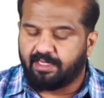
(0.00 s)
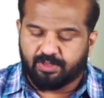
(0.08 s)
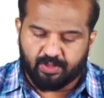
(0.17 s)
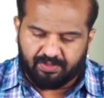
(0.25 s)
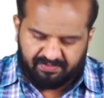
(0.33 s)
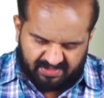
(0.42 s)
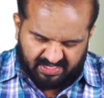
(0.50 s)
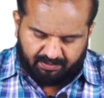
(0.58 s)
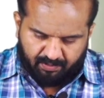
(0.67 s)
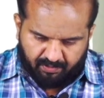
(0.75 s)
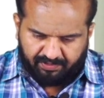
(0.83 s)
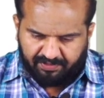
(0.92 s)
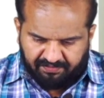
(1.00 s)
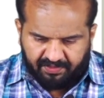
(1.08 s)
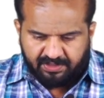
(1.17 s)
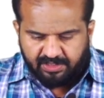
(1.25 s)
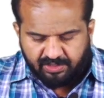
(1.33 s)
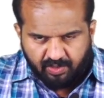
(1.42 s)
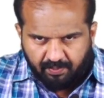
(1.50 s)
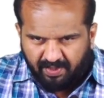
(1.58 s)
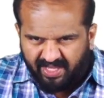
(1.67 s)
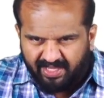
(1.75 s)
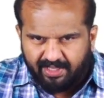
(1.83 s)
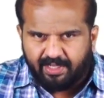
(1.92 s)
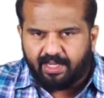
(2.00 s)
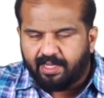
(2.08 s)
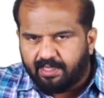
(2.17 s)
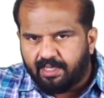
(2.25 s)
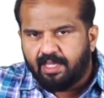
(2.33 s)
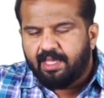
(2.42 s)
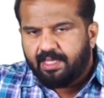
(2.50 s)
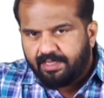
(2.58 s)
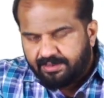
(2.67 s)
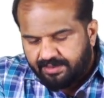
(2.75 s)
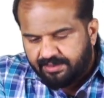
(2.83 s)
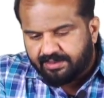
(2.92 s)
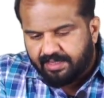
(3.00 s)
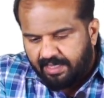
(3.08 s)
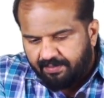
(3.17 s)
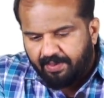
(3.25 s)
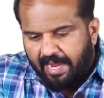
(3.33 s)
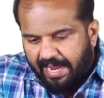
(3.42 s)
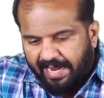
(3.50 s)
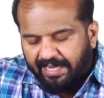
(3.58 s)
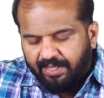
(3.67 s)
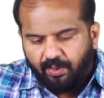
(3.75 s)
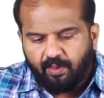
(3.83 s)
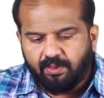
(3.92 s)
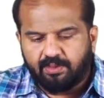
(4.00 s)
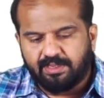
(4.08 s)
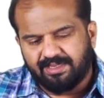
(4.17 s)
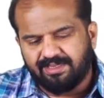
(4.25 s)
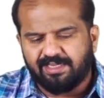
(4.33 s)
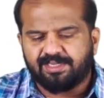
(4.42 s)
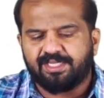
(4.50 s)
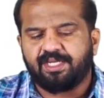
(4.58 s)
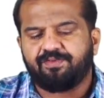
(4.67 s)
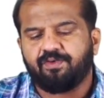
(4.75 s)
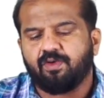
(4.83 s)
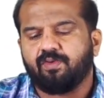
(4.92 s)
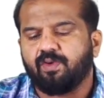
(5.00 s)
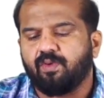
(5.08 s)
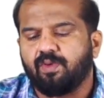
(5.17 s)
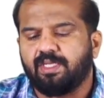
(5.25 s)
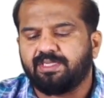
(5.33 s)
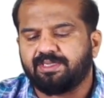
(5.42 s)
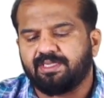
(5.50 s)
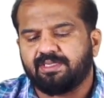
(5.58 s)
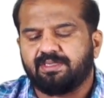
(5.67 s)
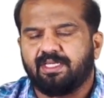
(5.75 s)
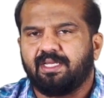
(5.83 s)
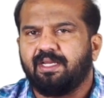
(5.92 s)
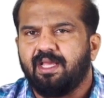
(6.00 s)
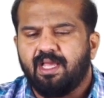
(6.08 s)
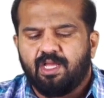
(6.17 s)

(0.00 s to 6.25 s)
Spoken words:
So if some of the features of migraine is described add on, this is a straightforward, only stress and